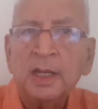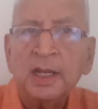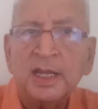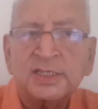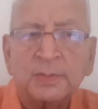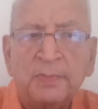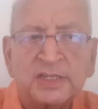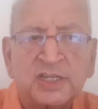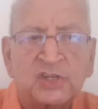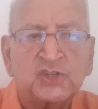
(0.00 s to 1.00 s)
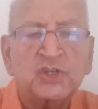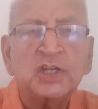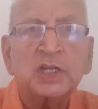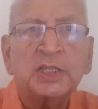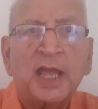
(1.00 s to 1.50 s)
It's a
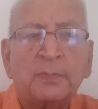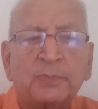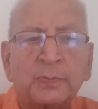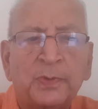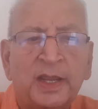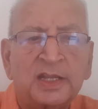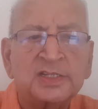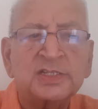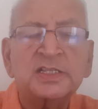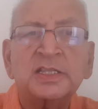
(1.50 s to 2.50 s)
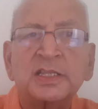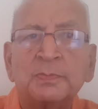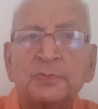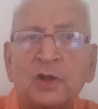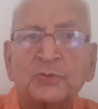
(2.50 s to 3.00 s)
message that prepares the
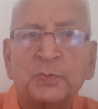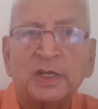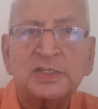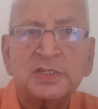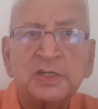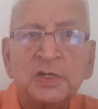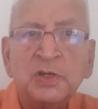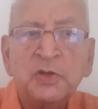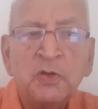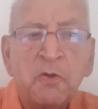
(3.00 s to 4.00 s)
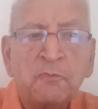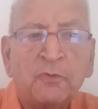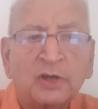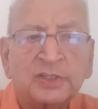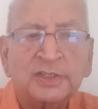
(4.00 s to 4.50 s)
prospects
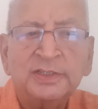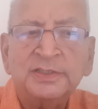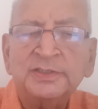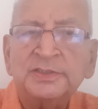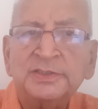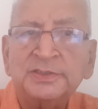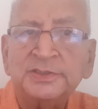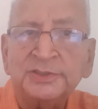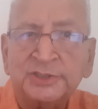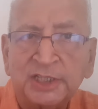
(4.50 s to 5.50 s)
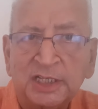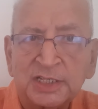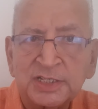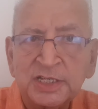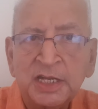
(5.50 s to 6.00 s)
for the
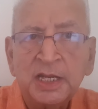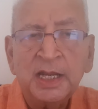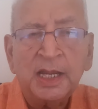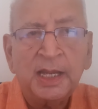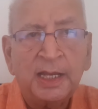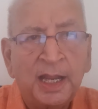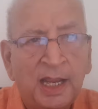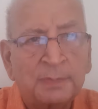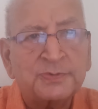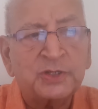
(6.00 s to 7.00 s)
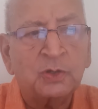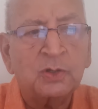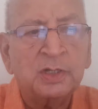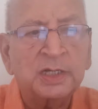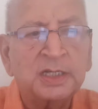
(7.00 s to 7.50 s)
sales. It helps
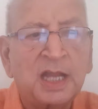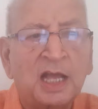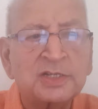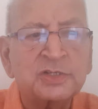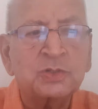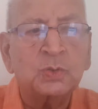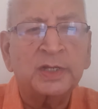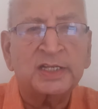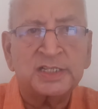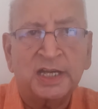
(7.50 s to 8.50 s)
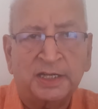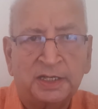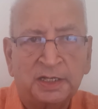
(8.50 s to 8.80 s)
your task to an extent.